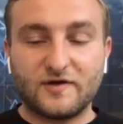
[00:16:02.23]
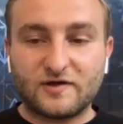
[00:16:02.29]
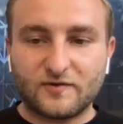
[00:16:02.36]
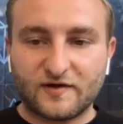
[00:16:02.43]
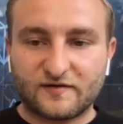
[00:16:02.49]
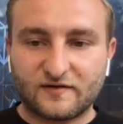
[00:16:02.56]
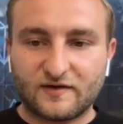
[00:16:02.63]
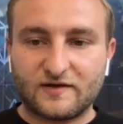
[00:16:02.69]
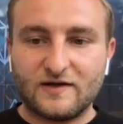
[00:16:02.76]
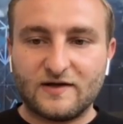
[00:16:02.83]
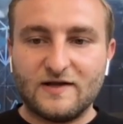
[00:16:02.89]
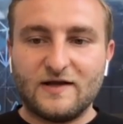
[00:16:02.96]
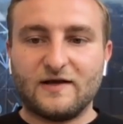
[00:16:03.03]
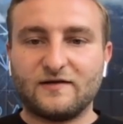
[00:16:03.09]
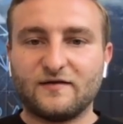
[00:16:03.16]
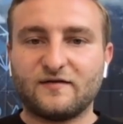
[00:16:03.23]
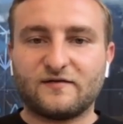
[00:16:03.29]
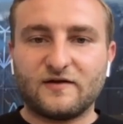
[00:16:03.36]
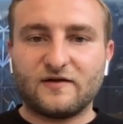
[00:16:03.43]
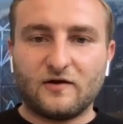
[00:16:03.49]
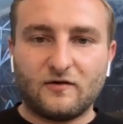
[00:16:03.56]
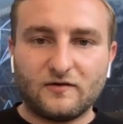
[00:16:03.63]
who are requesting it. And this
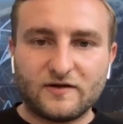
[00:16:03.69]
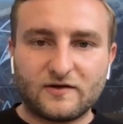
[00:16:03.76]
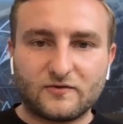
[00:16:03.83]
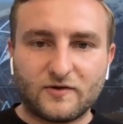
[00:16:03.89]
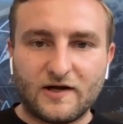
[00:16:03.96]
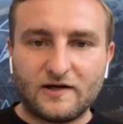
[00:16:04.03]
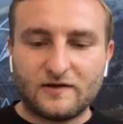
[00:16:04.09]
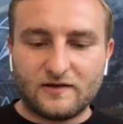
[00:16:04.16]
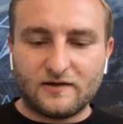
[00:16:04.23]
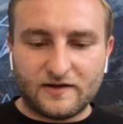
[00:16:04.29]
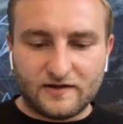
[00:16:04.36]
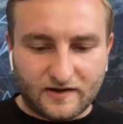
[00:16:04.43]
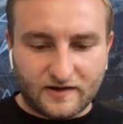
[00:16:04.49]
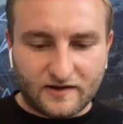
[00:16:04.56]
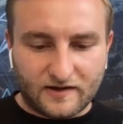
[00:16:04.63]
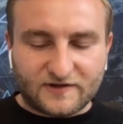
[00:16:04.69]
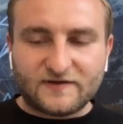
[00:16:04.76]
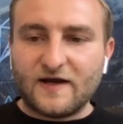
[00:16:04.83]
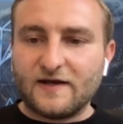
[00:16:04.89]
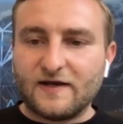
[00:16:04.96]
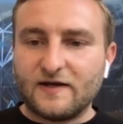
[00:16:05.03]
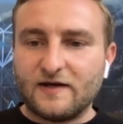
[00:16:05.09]
is the holy grail in big
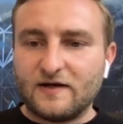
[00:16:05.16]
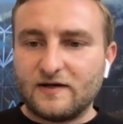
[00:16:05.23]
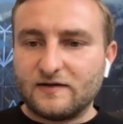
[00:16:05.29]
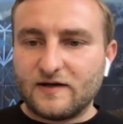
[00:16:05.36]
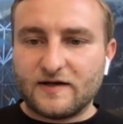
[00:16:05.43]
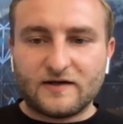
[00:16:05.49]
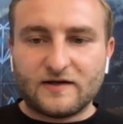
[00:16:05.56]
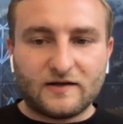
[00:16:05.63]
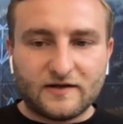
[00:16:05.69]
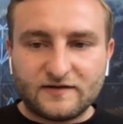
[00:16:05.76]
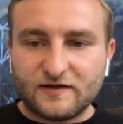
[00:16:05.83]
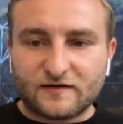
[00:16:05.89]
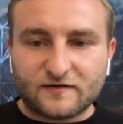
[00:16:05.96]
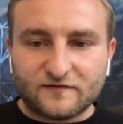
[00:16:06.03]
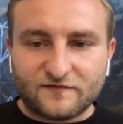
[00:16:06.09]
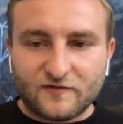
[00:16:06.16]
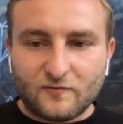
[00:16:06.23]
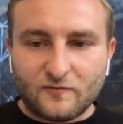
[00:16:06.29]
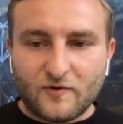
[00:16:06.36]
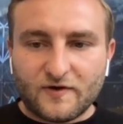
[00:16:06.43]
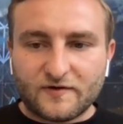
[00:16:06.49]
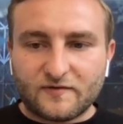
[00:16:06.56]
data analytics, if you
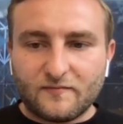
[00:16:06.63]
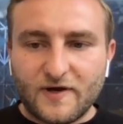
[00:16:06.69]
want.